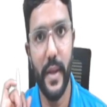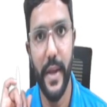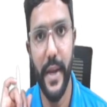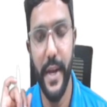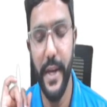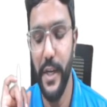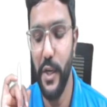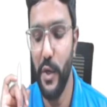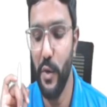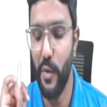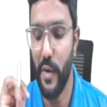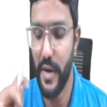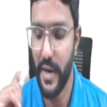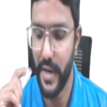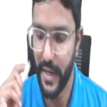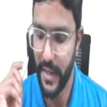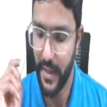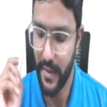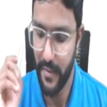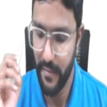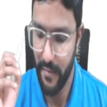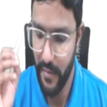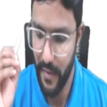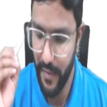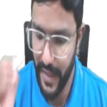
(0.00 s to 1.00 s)
into
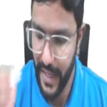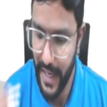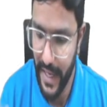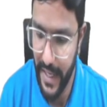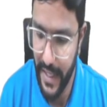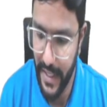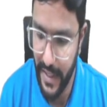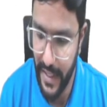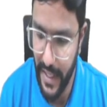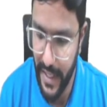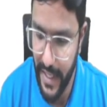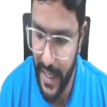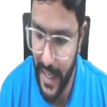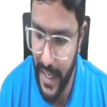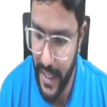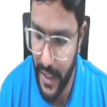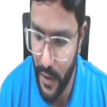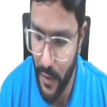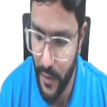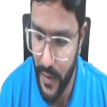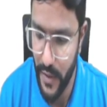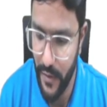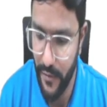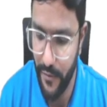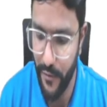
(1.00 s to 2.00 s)
100 we will get
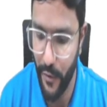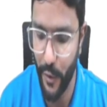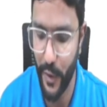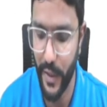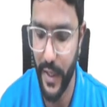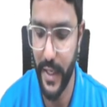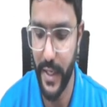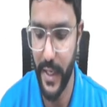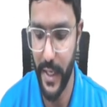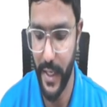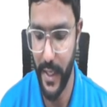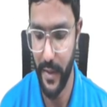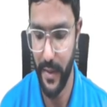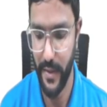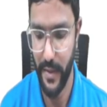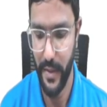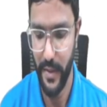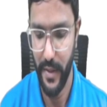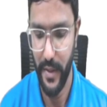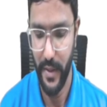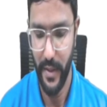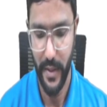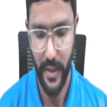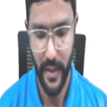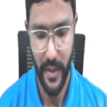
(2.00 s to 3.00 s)
38,400.
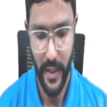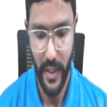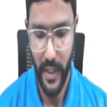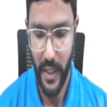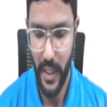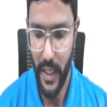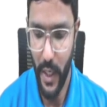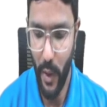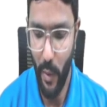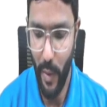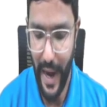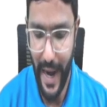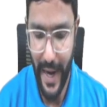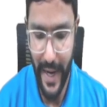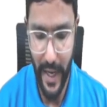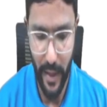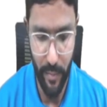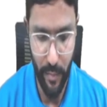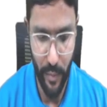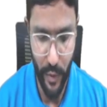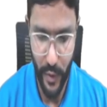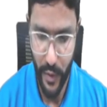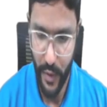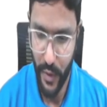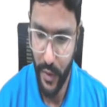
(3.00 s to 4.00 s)
Now add
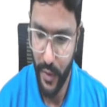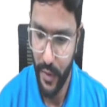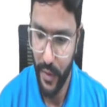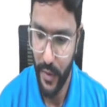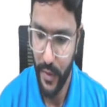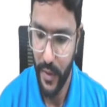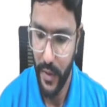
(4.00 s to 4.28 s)
up both.